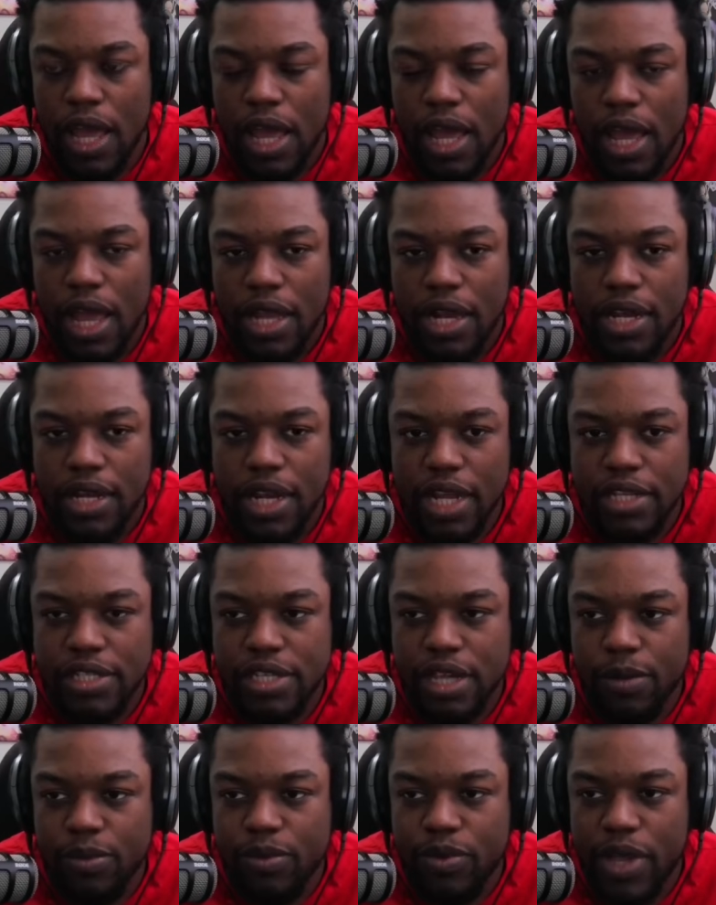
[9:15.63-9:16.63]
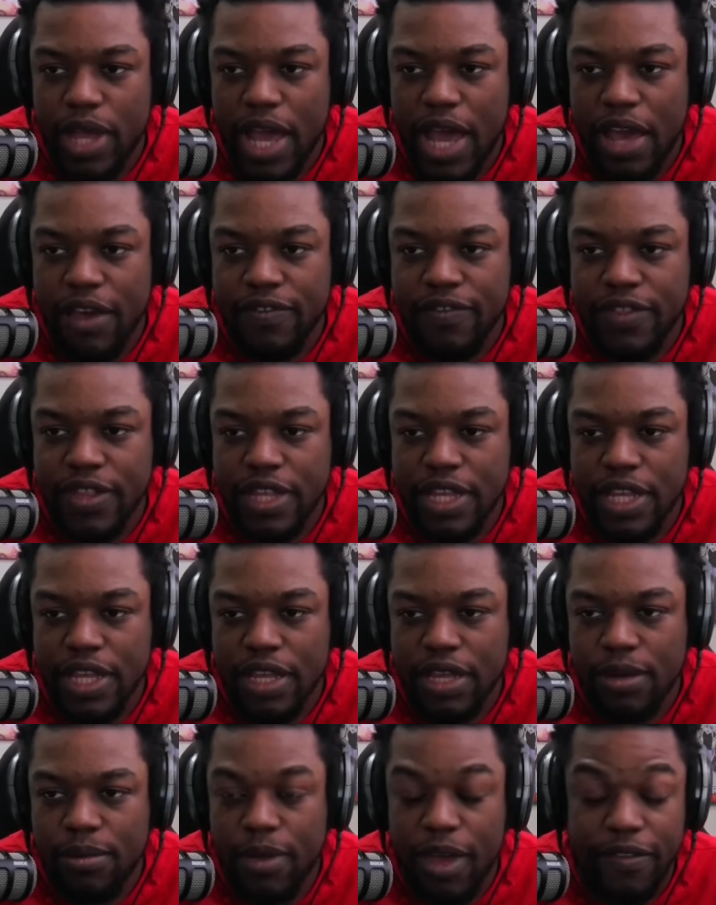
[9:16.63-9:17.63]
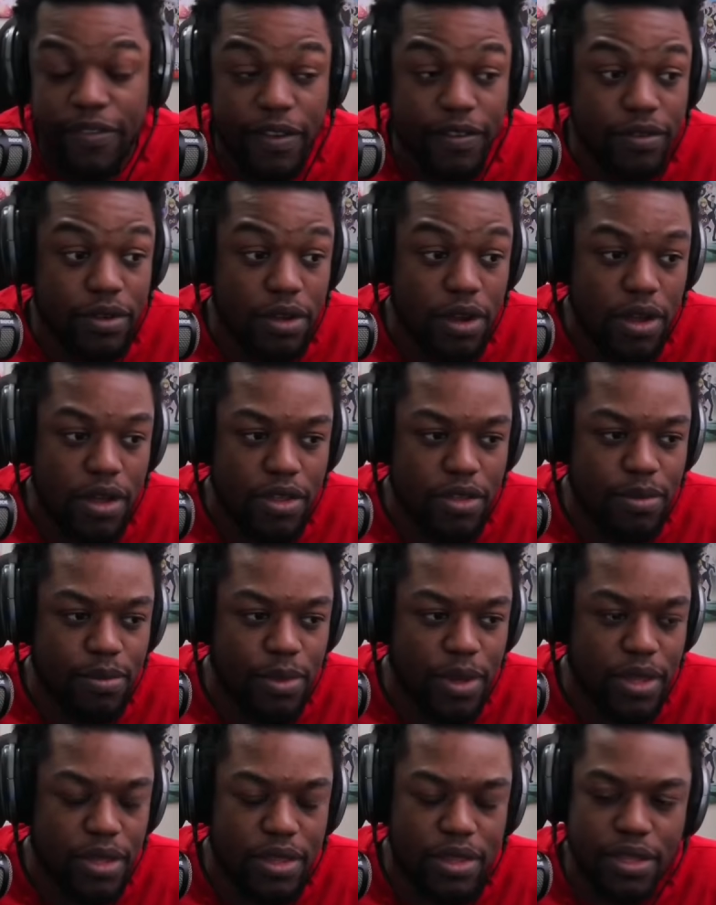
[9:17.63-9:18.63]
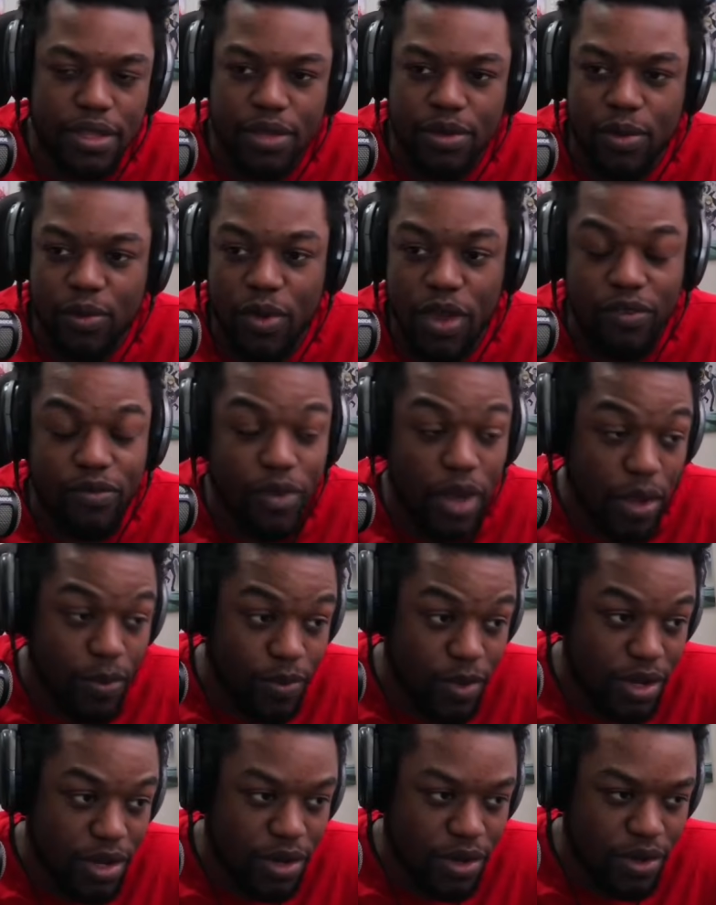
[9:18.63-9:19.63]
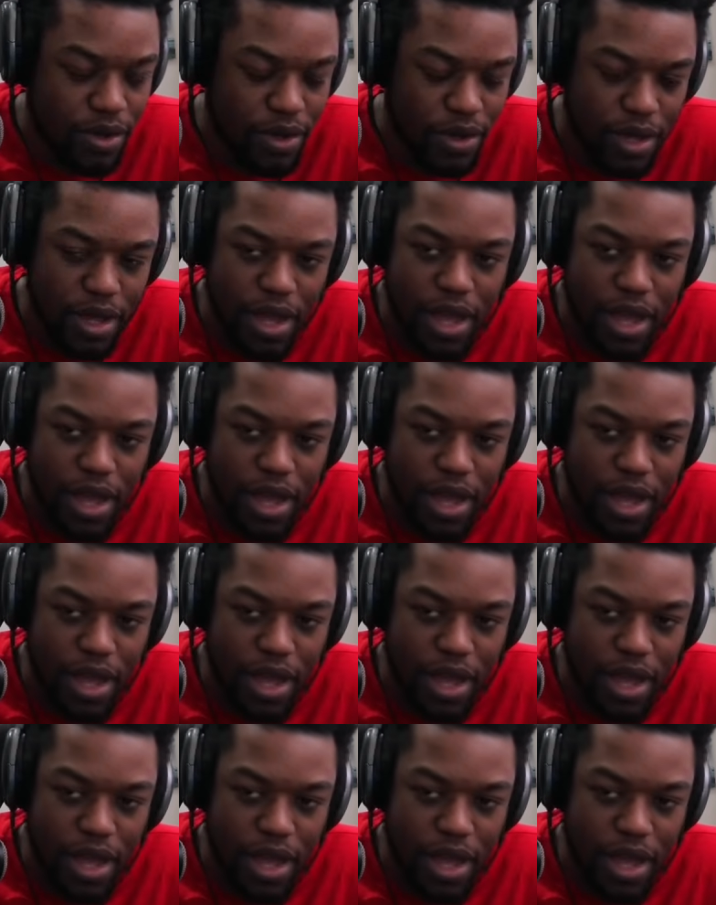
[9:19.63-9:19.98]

And then next up, we have the my favorite card of the month. We have White Widow.